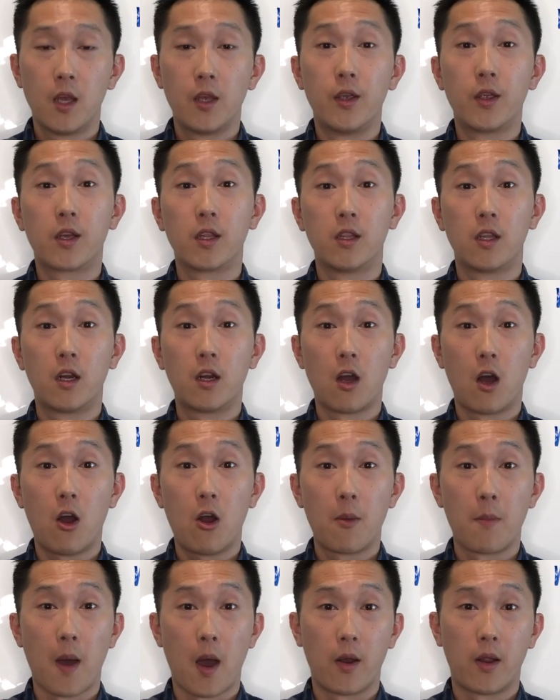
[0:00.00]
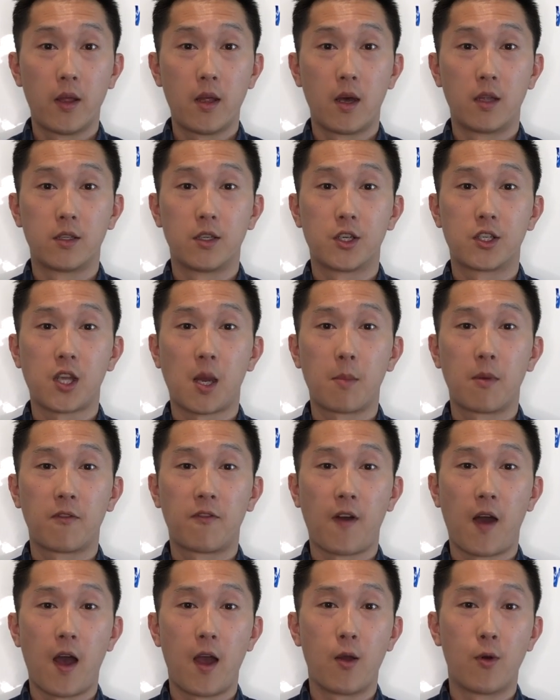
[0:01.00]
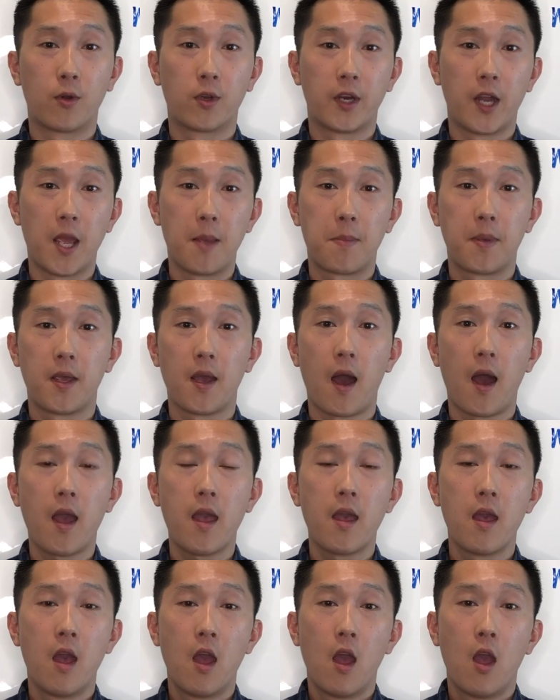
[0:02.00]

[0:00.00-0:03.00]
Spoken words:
You can learn all about it on their Shopify Order API,